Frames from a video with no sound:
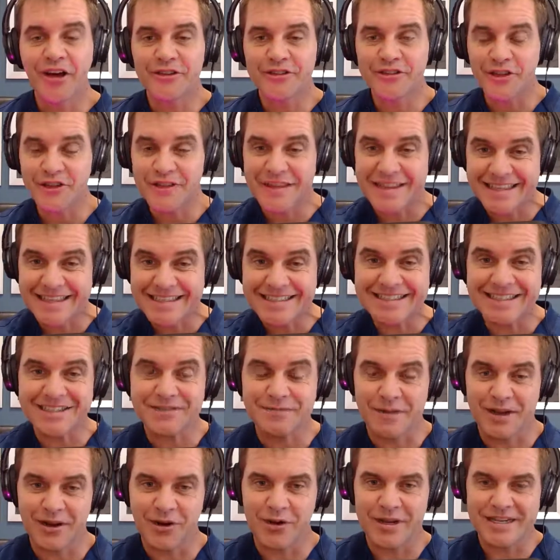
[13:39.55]
So this
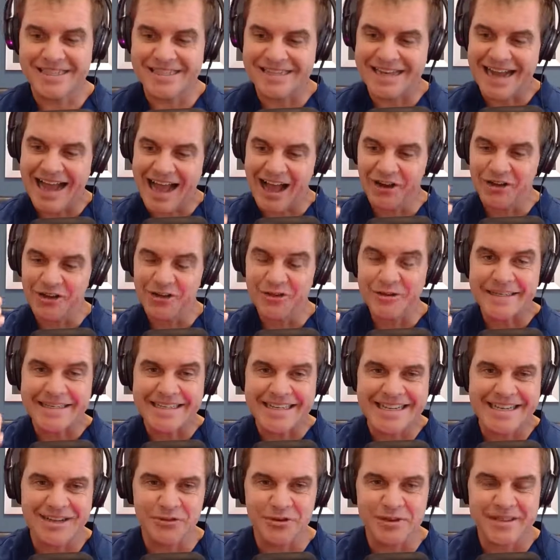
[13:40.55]
is my question. How do you
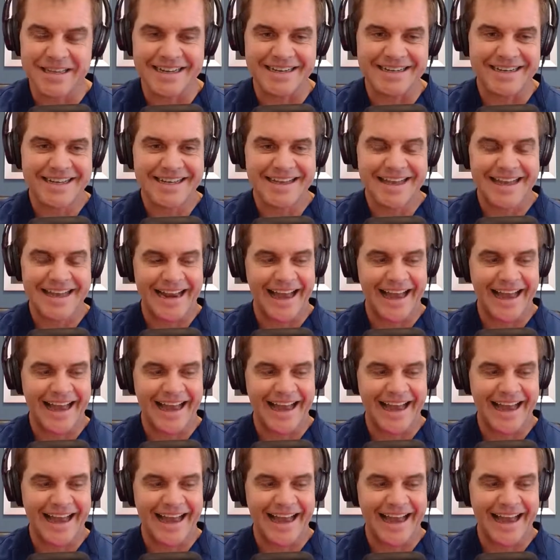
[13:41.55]
deal with it?